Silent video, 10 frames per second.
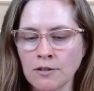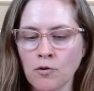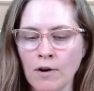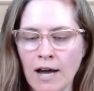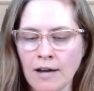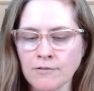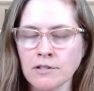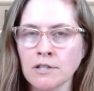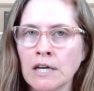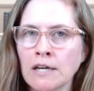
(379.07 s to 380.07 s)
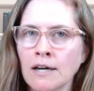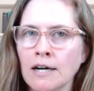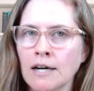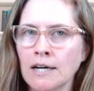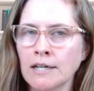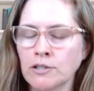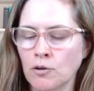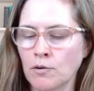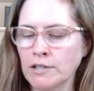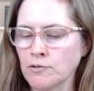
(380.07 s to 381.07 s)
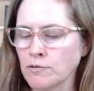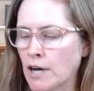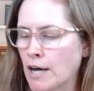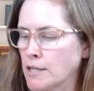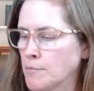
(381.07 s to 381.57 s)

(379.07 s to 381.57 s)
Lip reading: crafts? No, I do not.